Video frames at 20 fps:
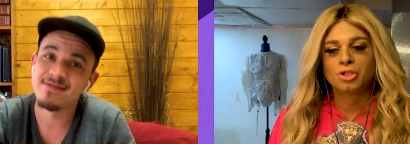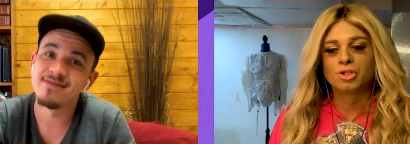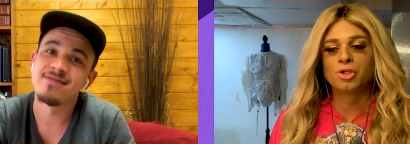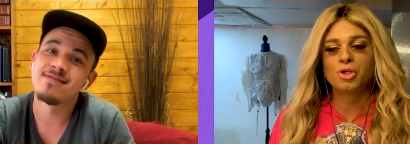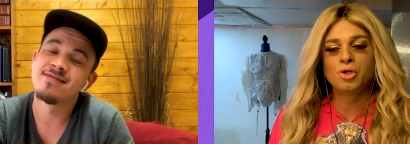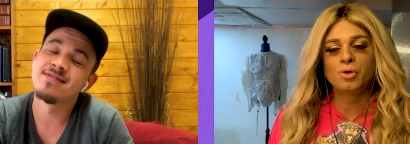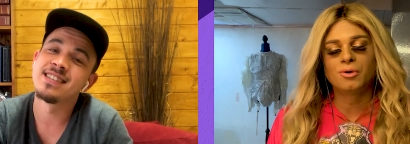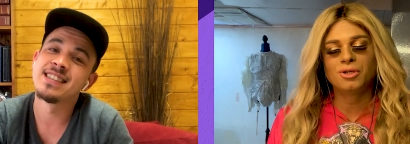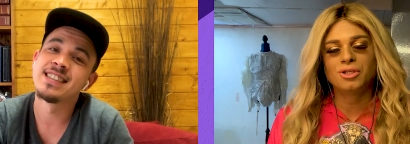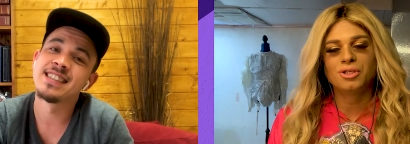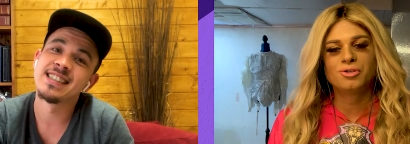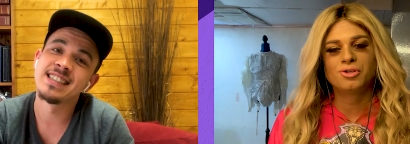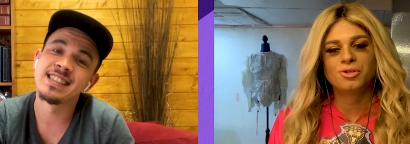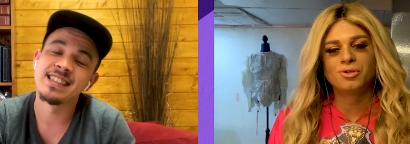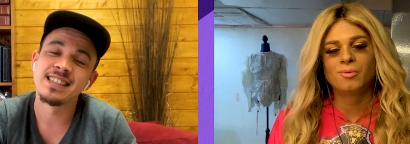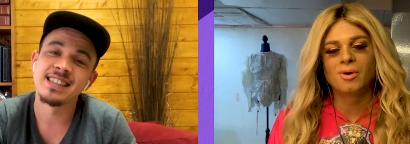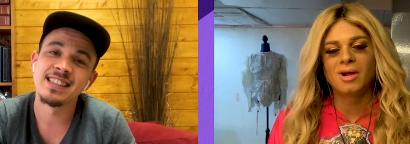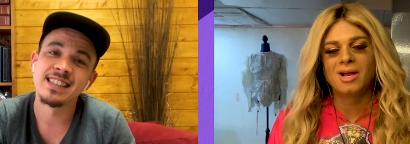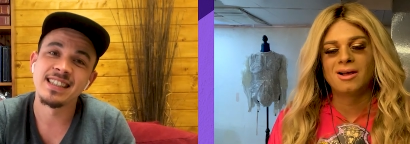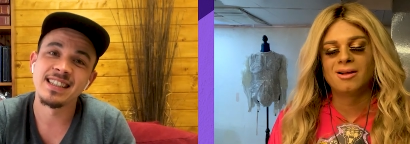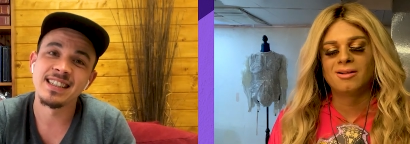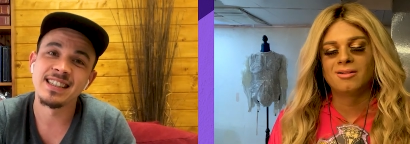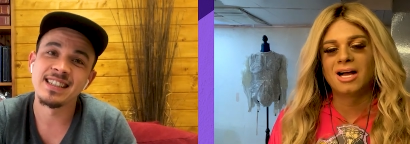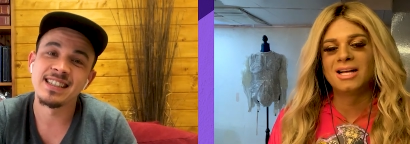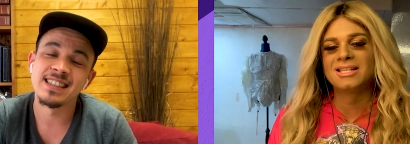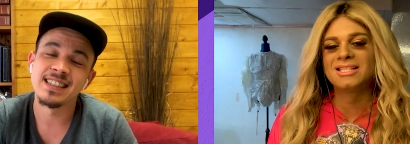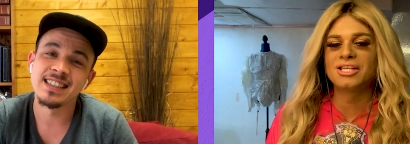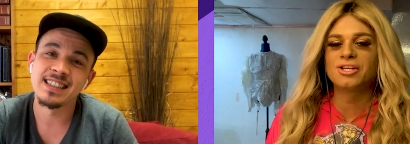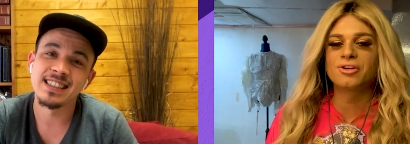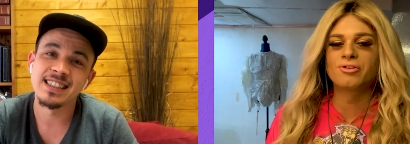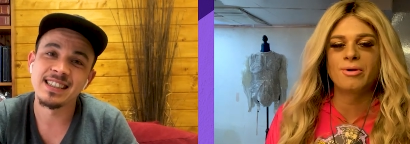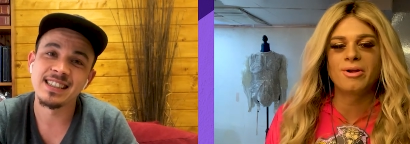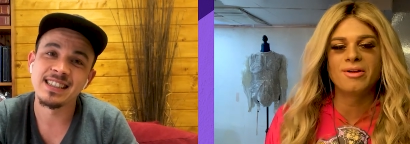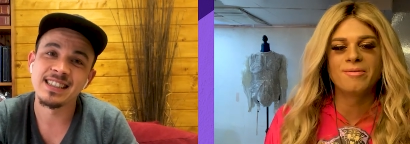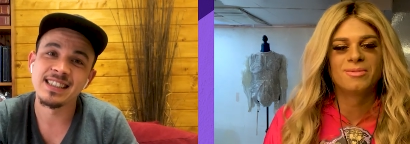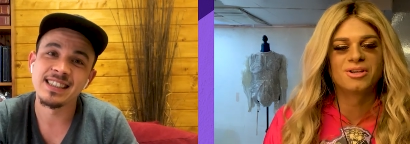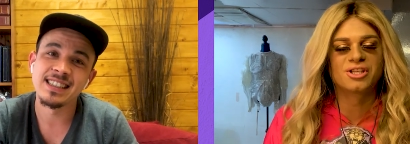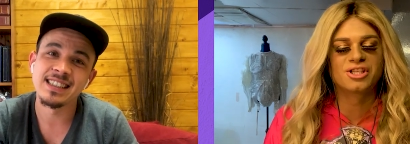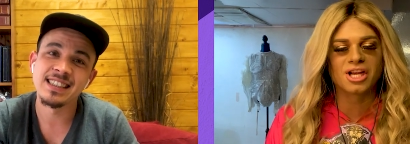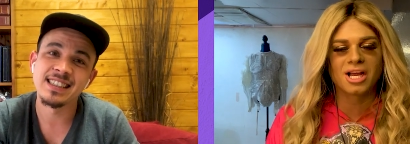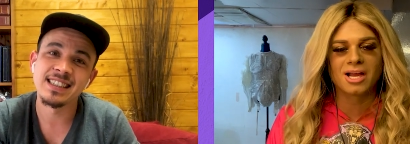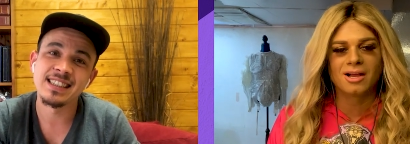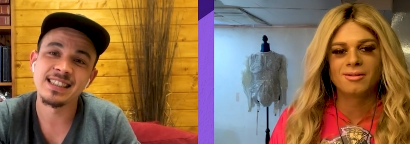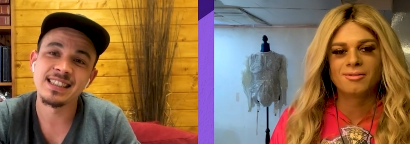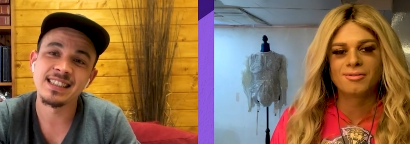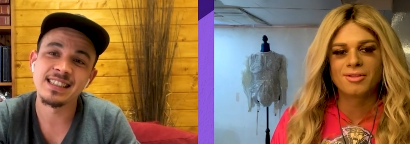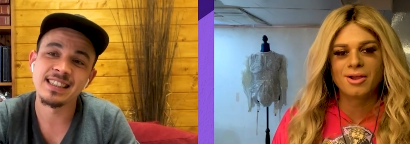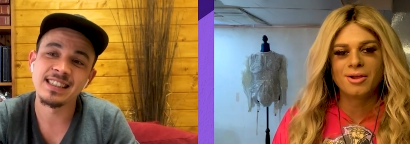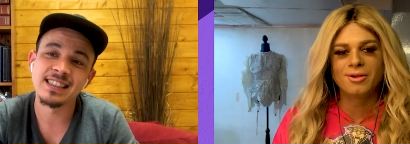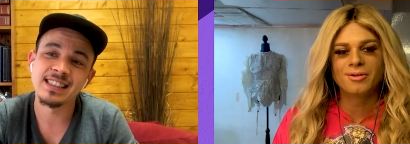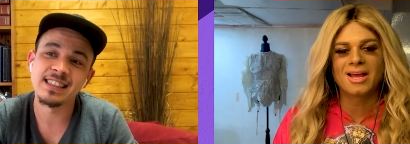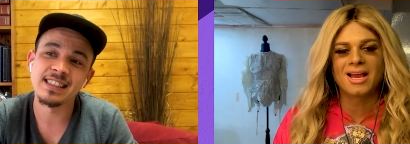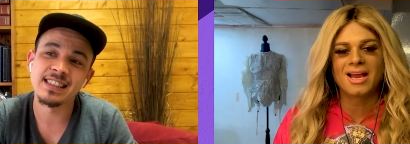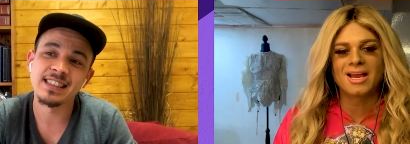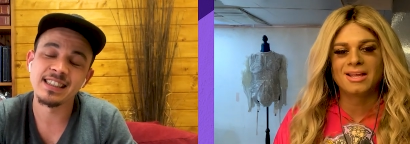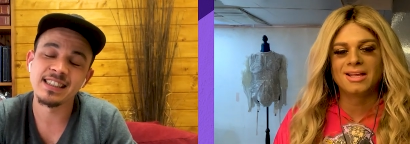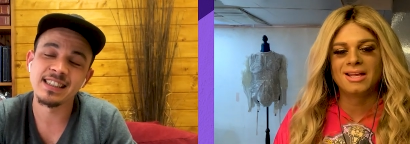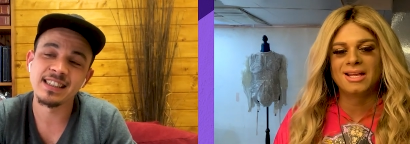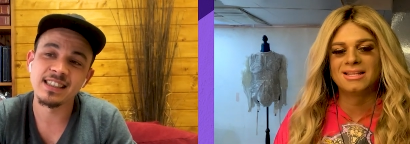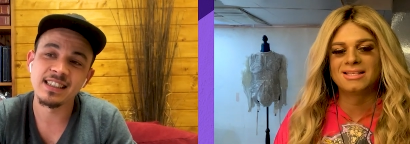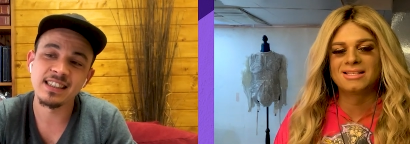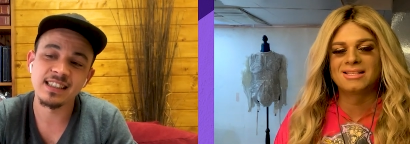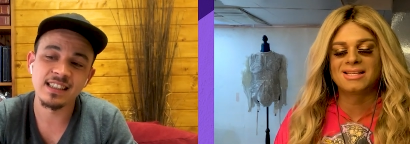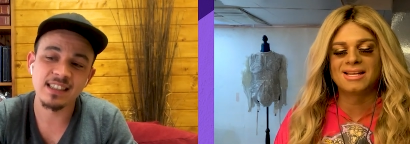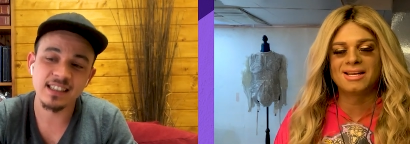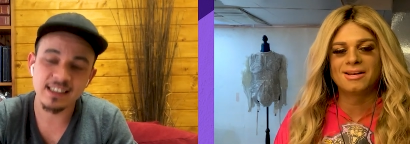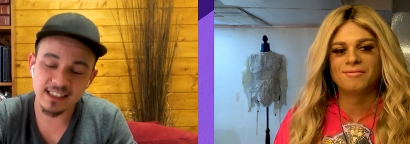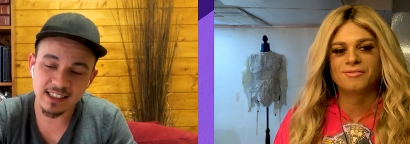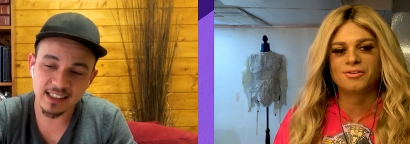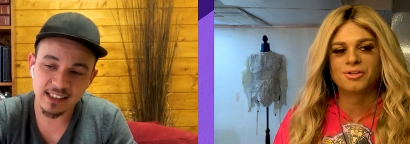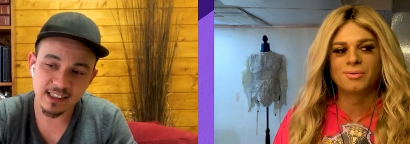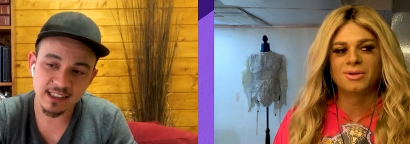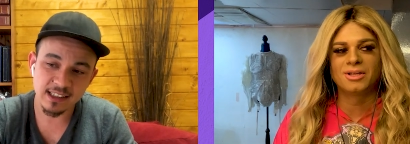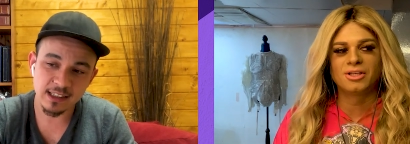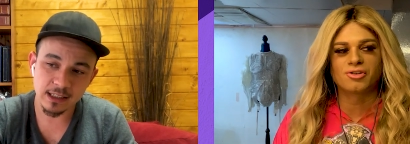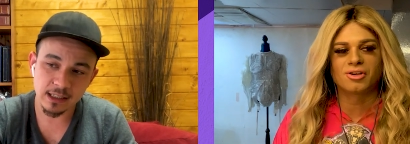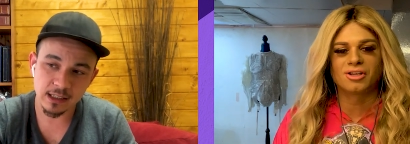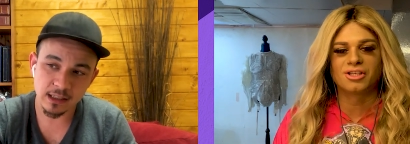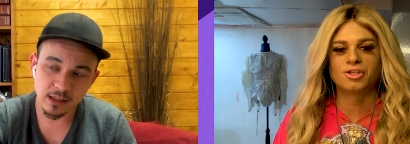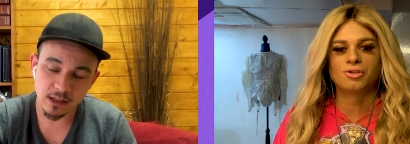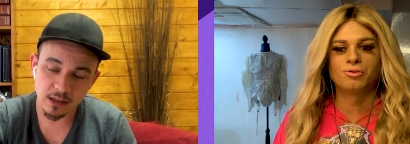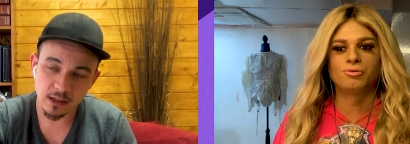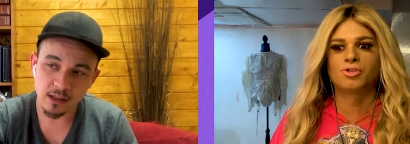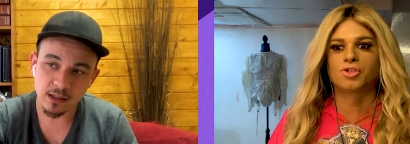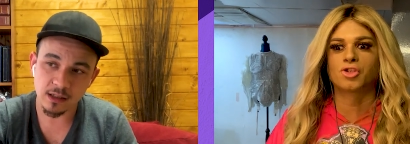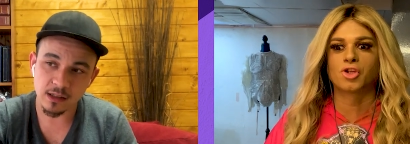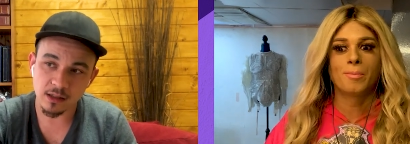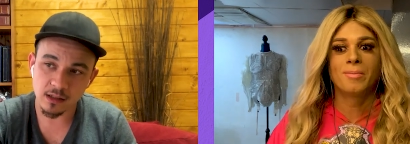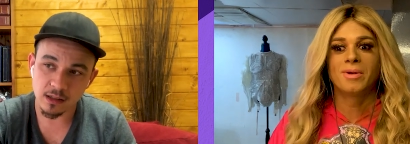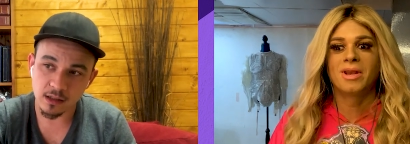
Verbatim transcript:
Speaker 1: do what you do well. I did agree with Michelle though that instead of doing trying to do so